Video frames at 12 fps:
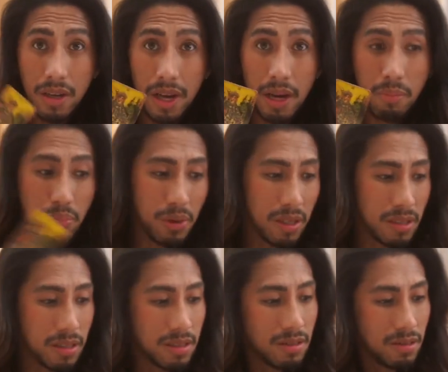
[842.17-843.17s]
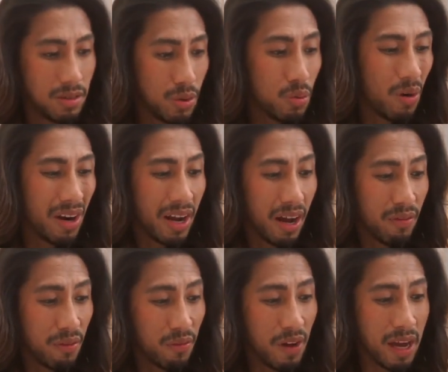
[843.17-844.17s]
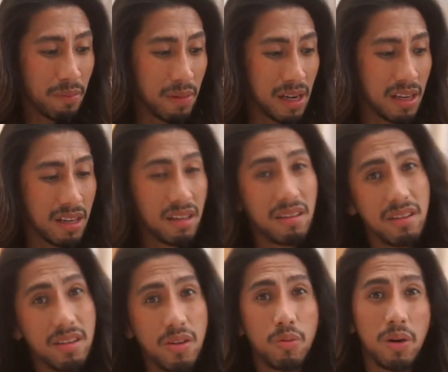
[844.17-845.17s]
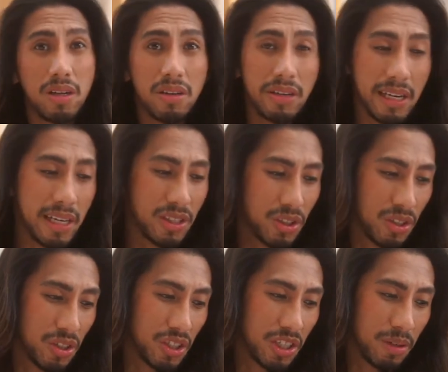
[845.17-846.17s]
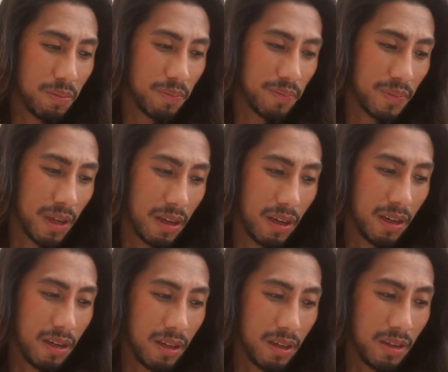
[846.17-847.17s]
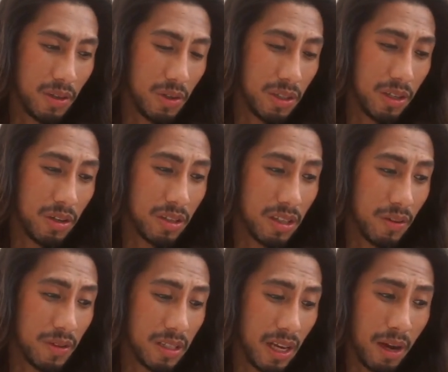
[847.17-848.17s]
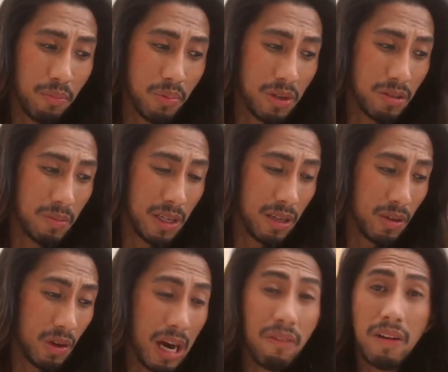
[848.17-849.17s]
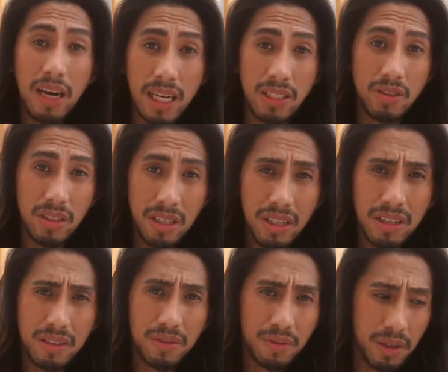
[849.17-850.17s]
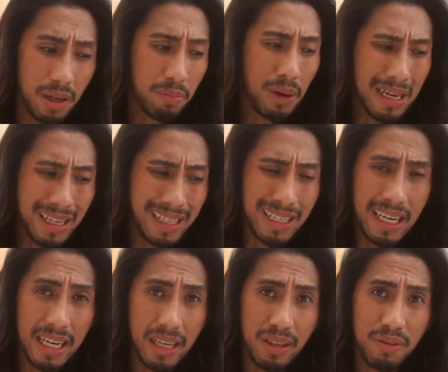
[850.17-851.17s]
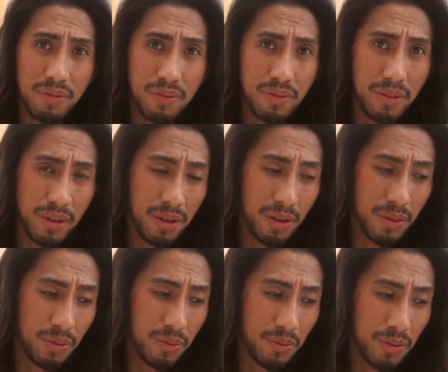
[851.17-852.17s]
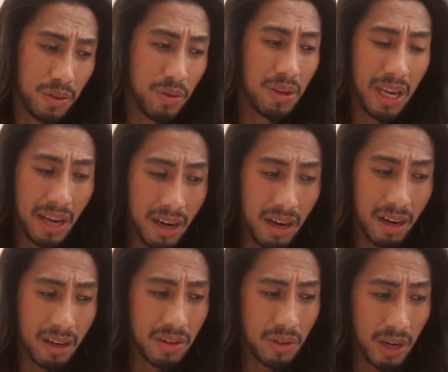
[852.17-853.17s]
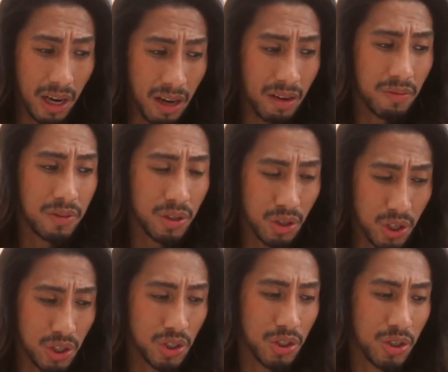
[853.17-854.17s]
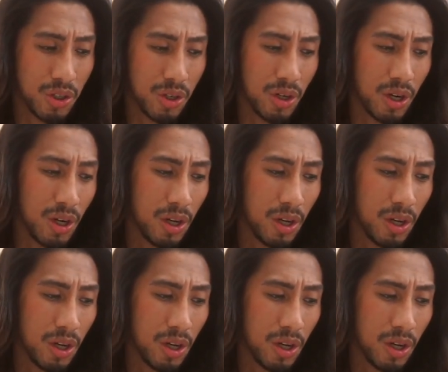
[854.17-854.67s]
Empress, you want to have a family, you want a relationship, you see yourself as the Empress, meaning you have a lot to give, abundant life, you know, you care, you love, you nurture,